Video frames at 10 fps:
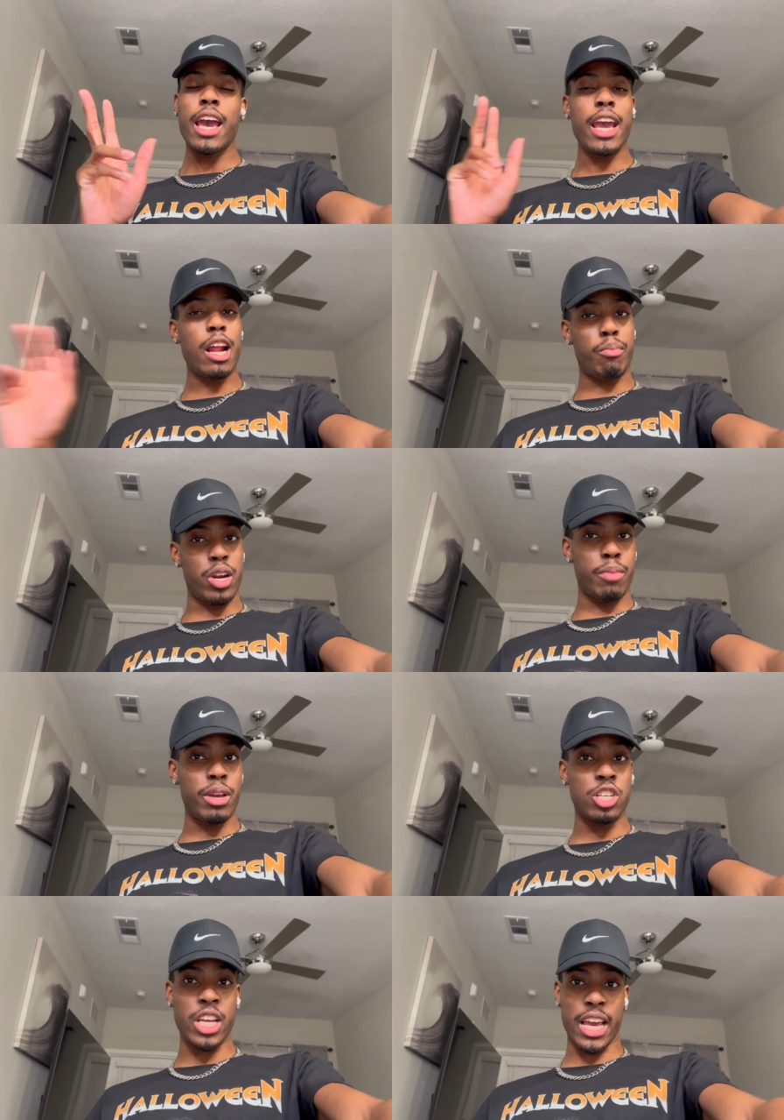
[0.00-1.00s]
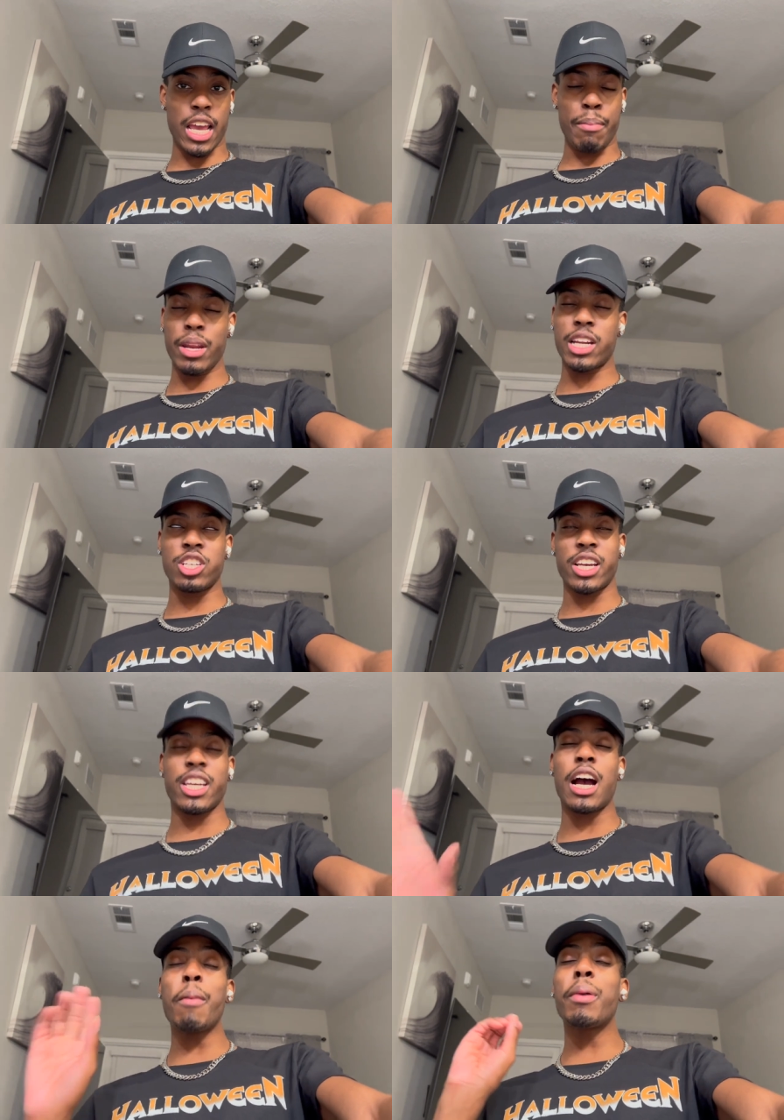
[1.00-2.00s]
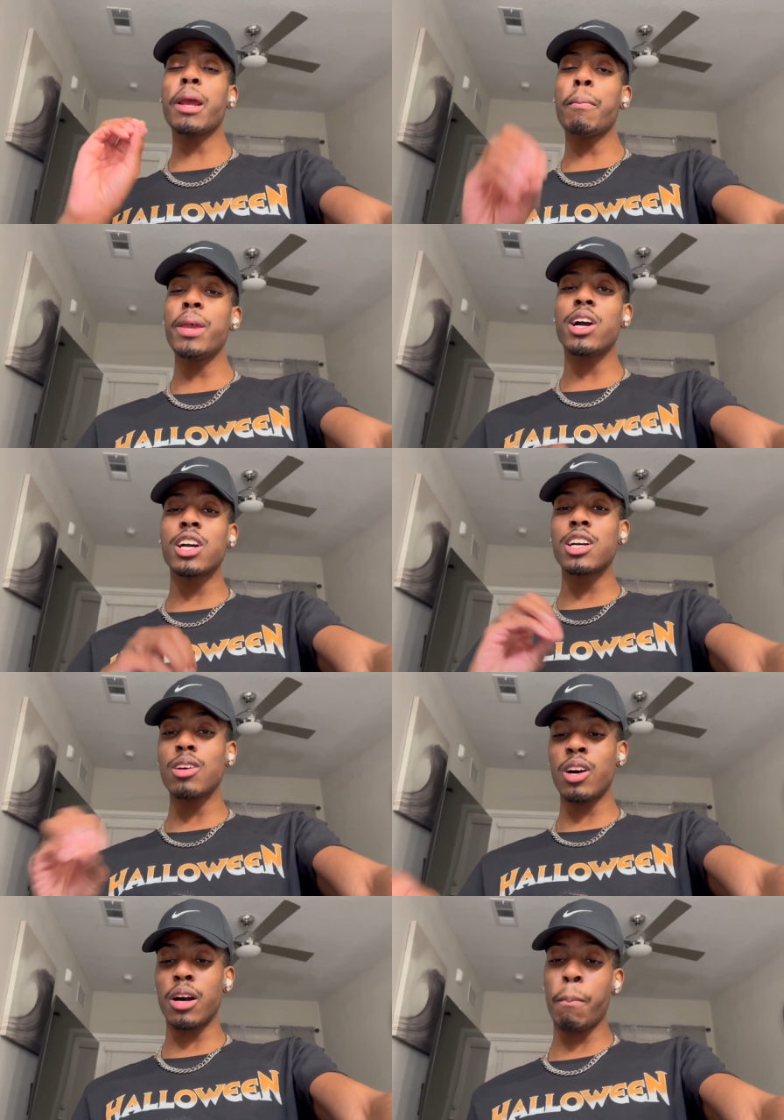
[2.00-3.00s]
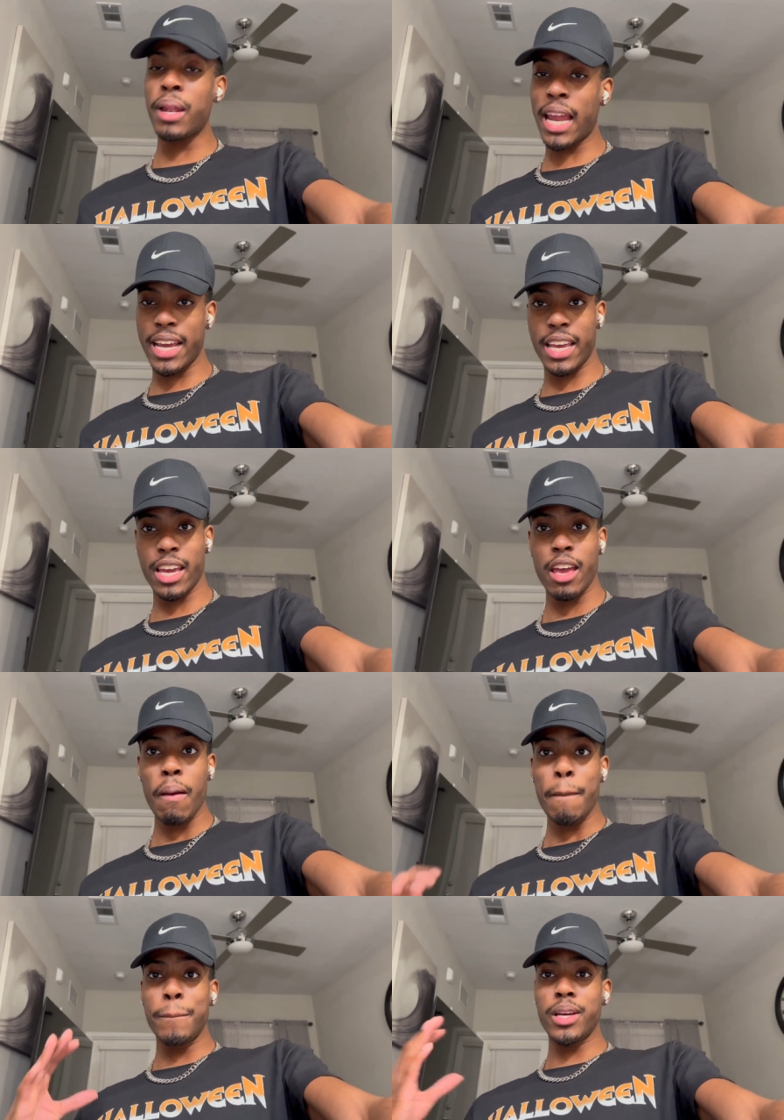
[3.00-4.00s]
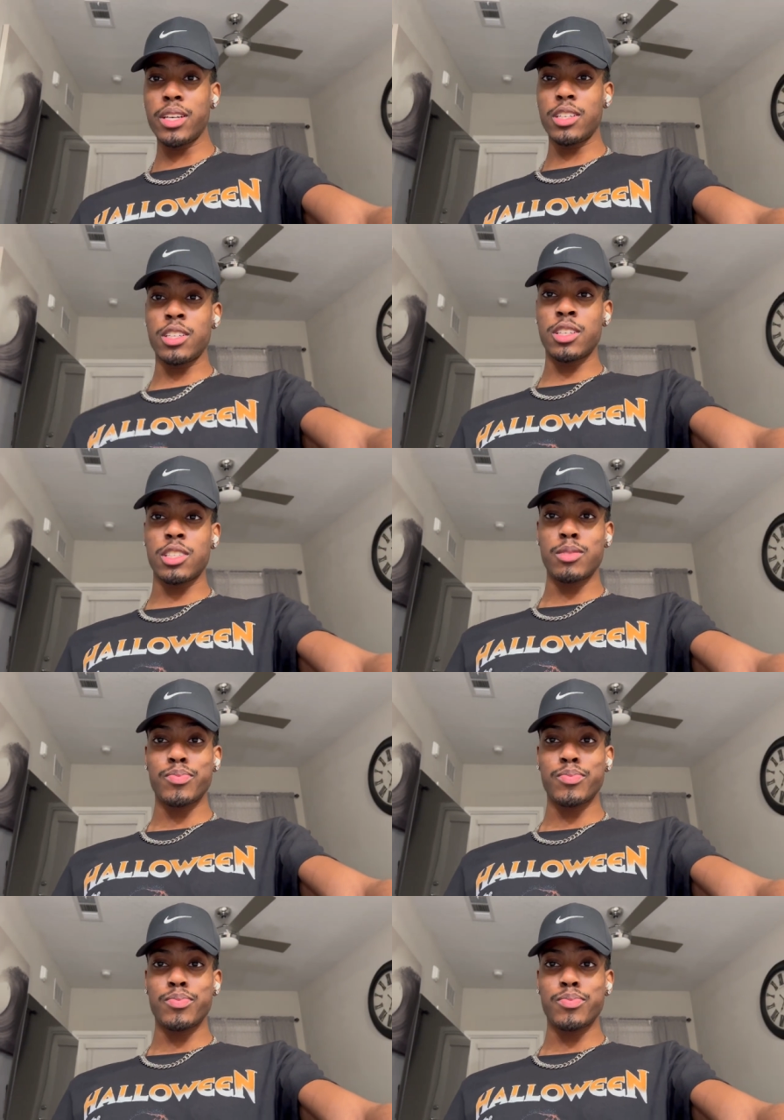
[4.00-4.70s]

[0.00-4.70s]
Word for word: And I'm bringing me a jacket. I mean, not a jacket. I'm bringing me a, a blanket because